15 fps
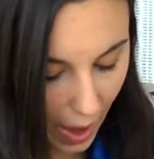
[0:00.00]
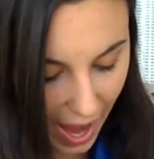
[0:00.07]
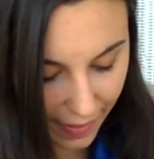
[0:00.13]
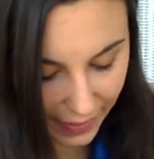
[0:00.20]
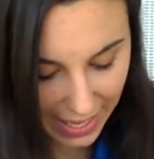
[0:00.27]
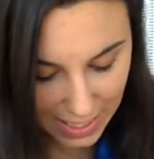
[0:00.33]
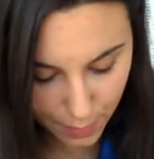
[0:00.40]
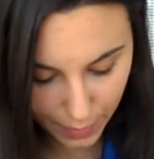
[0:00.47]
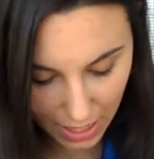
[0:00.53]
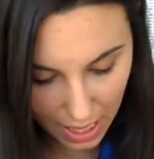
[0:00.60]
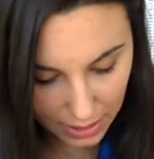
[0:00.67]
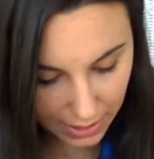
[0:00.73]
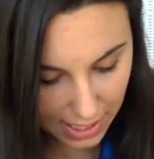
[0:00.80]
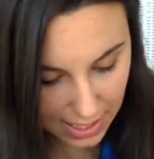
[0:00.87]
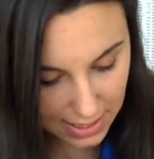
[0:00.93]
And last but
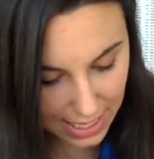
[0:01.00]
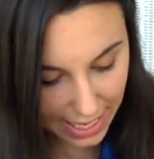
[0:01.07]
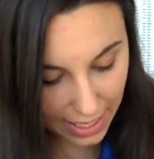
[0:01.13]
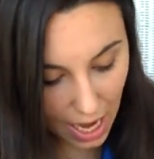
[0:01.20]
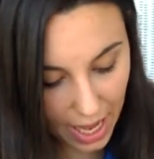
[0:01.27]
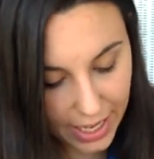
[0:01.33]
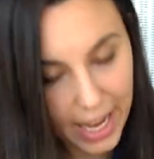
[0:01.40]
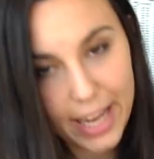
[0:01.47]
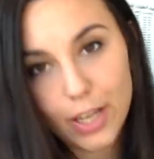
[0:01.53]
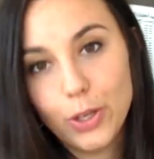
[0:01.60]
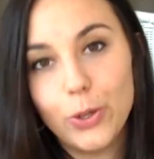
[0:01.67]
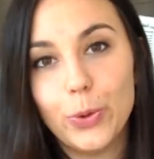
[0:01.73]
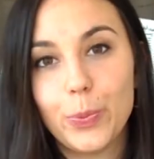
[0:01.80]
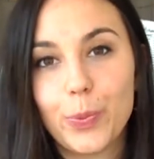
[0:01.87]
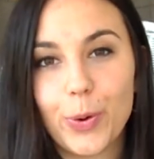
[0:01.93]
not least, I got a
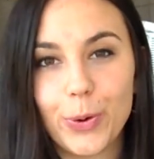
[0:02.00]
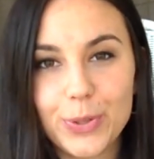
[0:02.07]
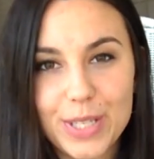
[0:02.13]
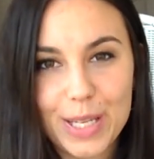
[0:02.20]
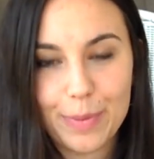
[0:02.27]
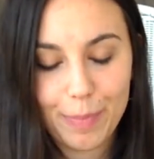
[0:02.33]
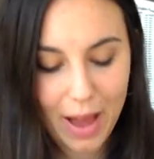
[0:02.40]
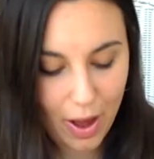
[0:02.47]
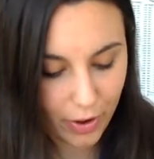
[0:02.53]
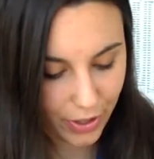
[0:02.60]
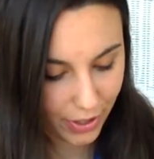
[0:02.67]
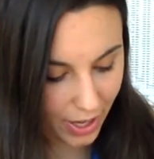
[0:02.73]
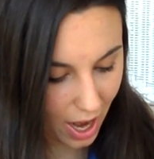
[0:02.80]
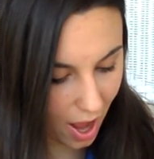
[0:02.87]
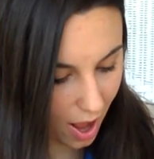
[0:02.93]
new protein
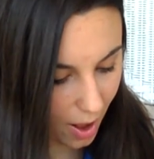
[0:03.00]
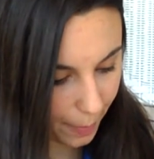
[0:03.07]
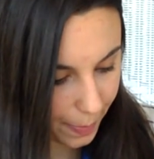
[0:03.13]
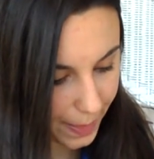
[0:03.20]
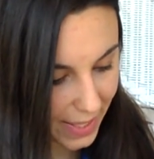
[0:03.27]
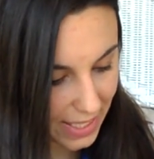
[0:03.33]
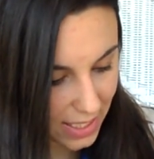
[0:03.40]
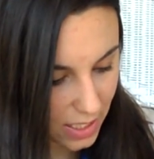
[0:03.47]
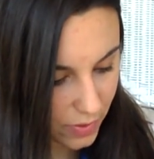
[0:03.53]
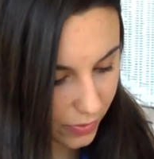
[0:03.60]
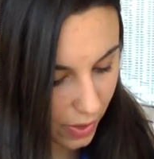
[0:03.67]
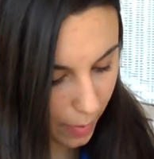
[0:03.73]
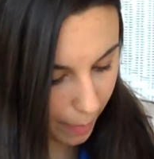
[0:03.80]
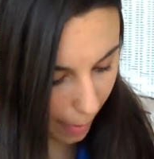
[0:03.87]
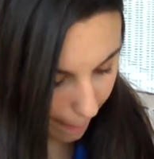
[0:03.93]
powder. Um, this is
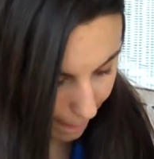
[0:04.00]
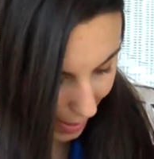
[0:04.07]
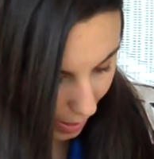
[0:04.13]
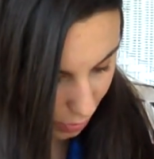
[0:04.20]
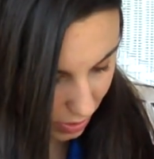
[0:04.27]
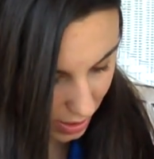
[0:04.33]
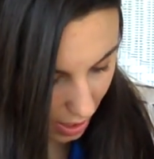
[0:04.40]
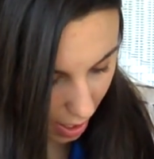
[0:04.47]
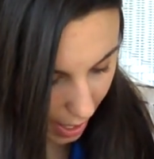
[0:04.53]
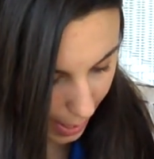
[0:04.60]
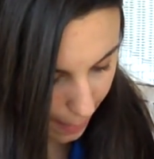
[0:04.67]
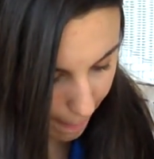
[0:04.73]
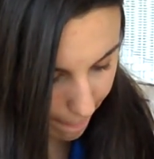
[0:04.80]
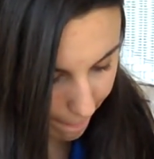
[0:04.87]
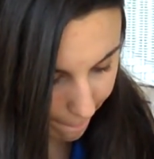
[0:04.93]
from About
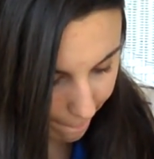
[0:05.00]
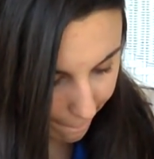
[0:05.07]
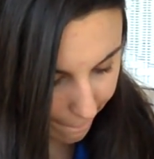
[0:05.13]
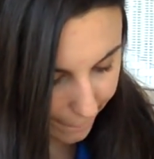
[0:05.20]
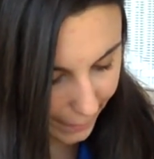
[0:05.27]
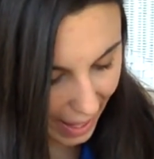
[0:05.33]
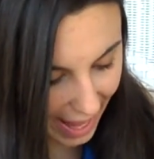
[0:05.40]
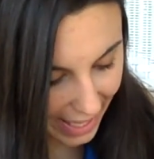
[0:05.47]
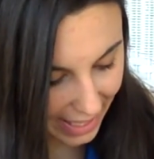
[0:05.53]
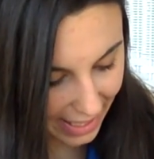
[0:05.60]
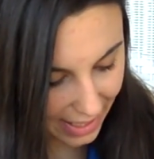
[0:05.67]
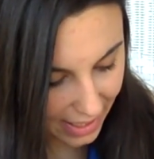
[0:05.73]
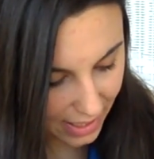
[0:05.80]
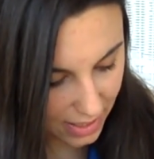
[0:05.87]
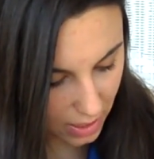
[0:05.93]
Time and
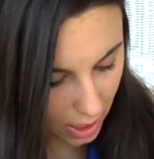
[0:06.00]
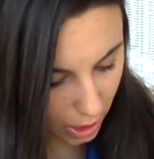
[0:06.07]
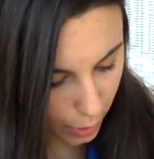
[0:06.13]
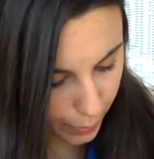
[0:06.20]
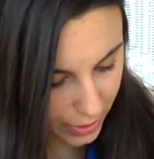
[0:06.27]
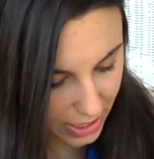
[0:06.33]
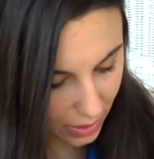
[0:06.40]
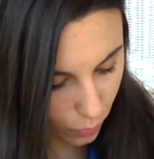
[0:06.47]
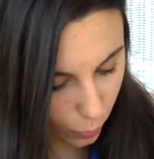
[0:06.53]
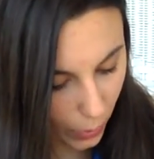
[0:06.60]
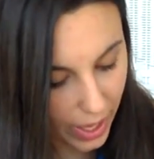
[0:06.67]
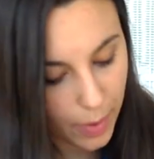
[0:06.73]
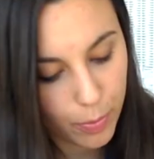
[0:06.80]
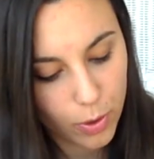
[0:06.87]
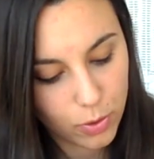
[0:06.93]
it is 100%
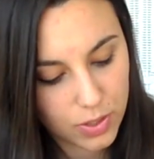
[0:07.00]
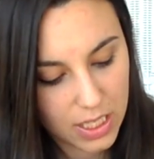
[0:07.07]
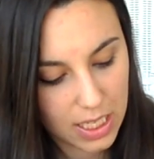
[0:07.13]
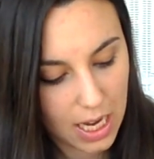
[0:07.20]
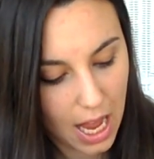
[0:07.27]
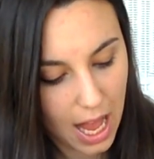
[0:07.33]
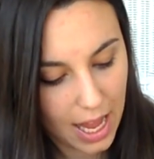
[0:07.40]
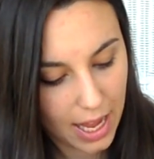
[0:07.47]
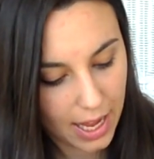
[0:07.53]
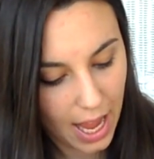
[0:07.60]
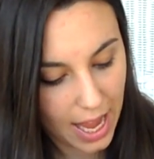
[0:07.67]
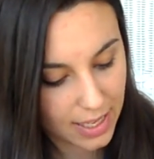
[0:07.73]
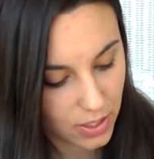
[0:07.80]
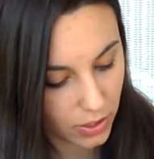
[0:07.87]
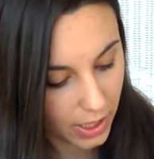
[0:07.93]
whey protein
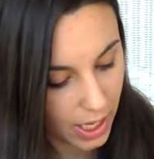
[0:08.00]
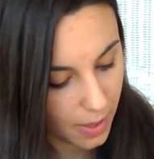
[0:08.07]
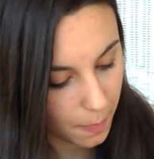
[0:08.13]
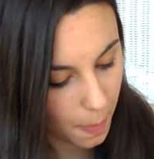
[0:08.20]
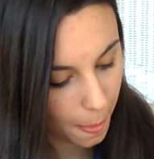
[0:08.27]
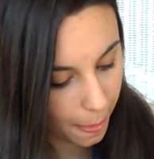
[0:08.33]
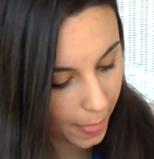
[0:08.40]
isolate.